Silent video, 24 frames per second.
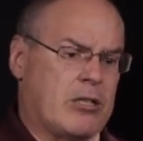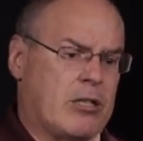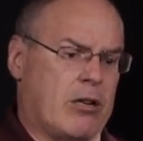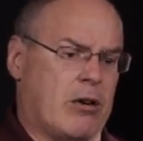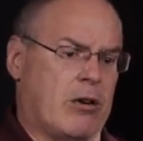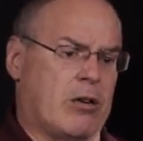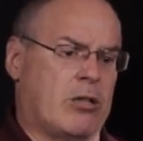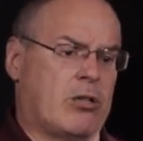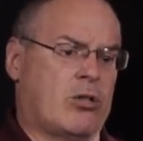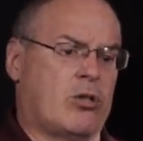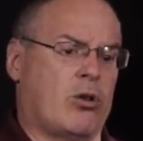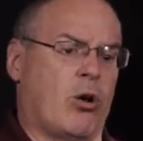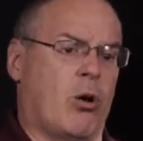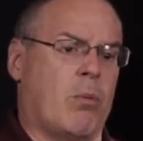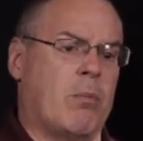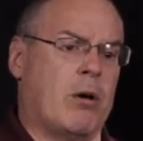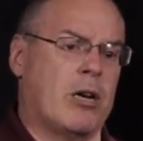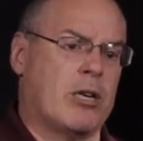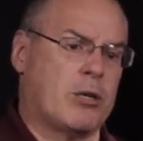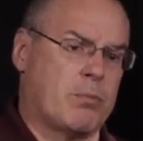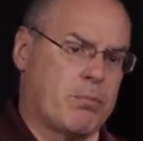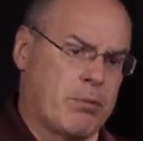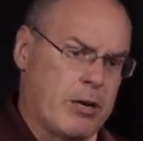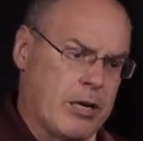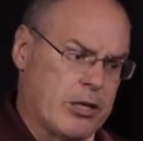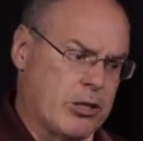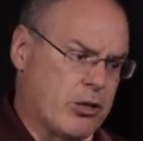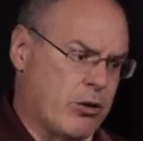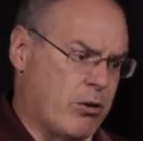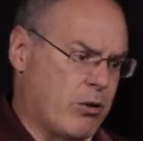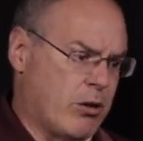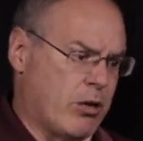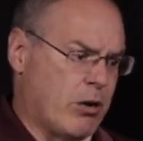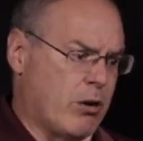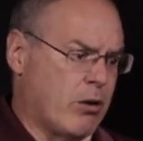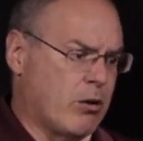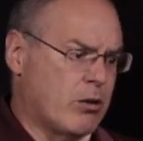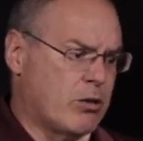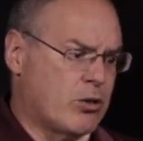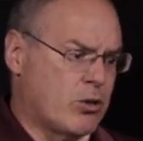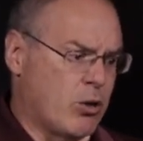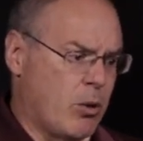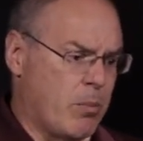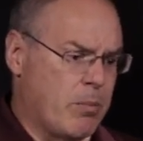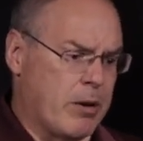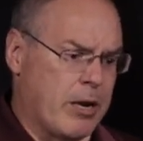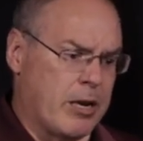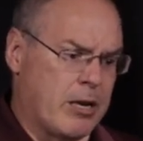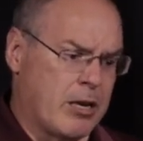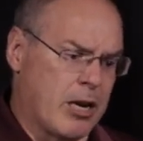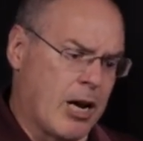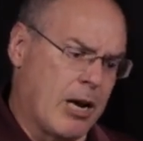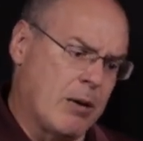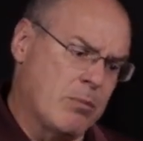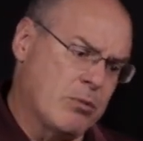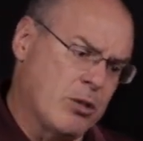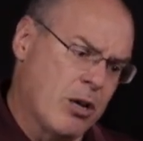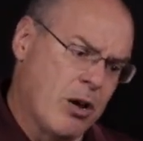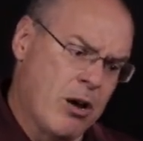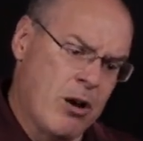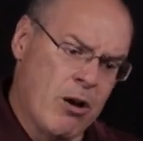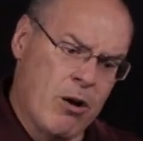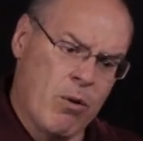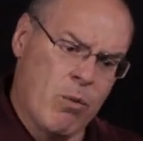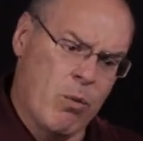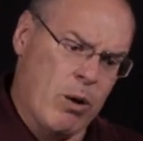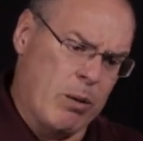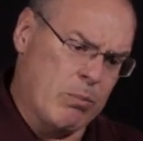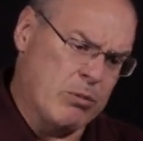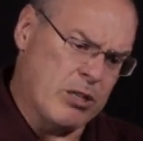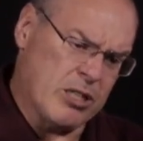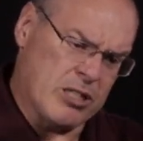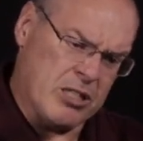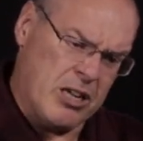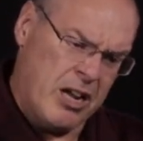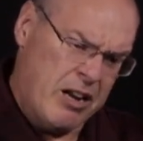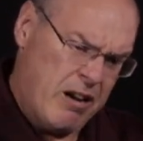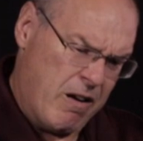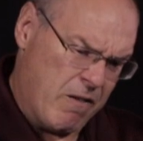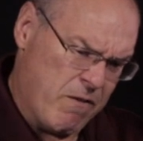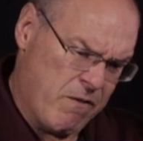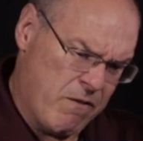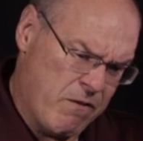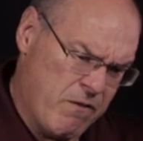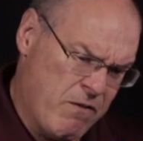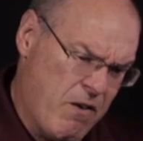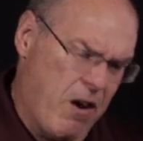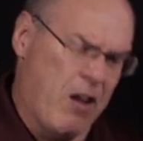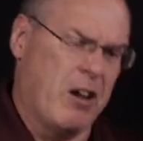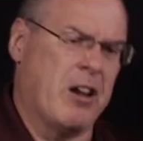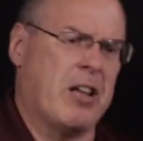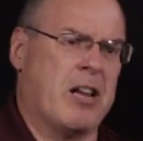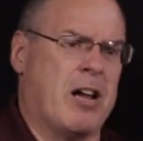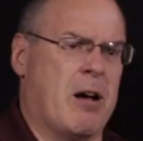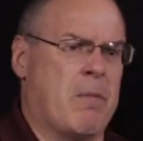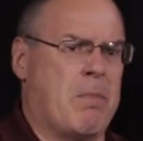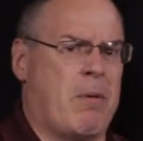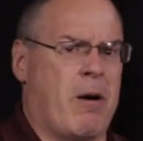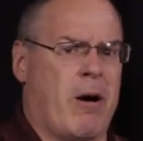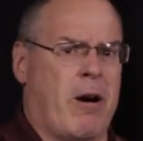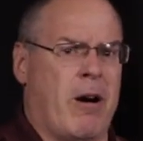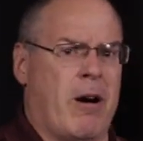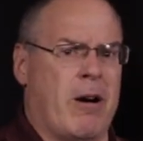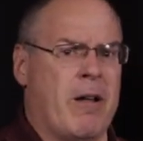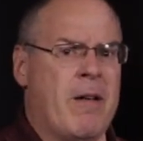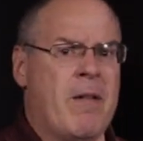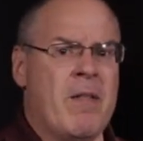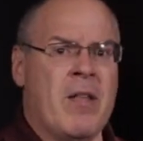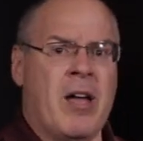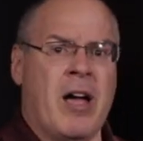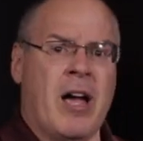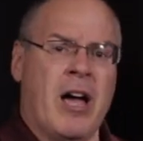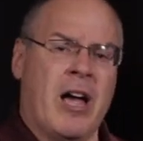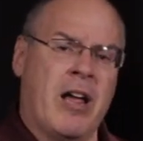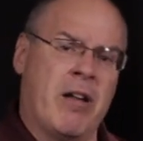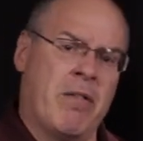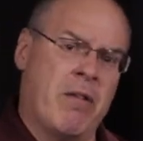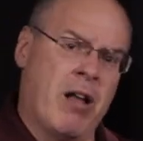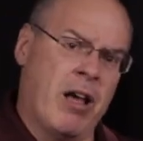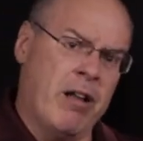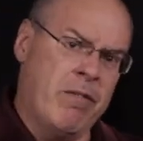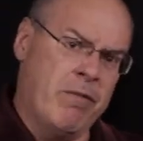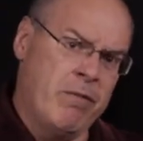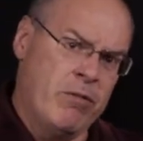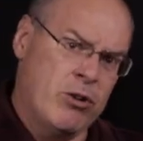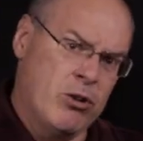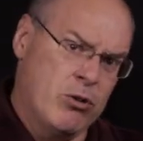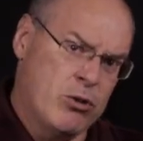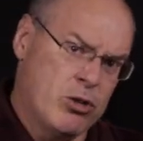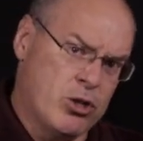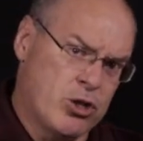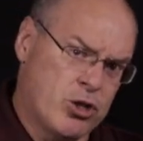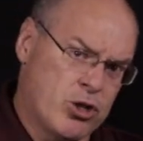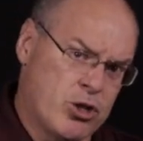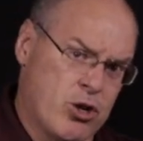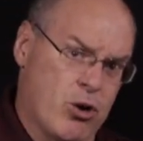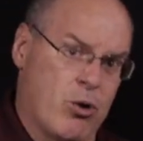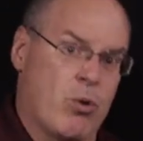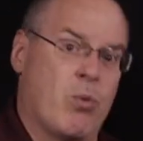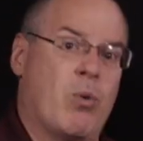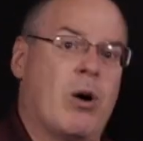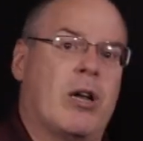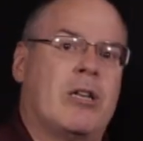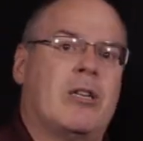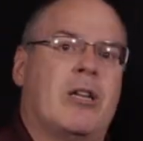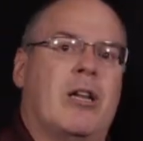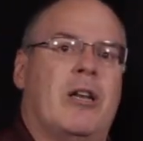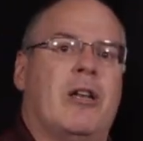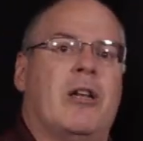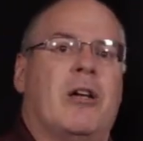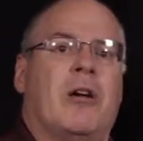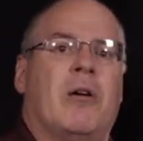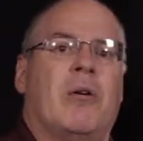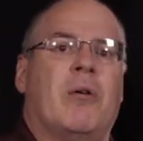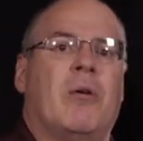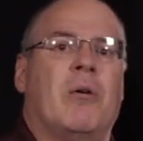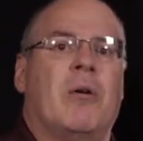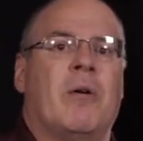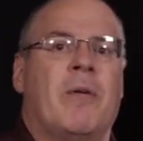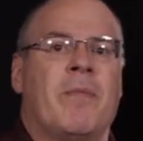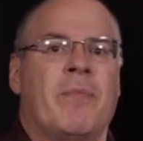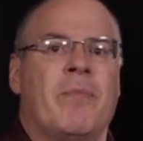There's so much pressure. There are so many times where I'm just kind of falling apart and I'm not even too sure what to do.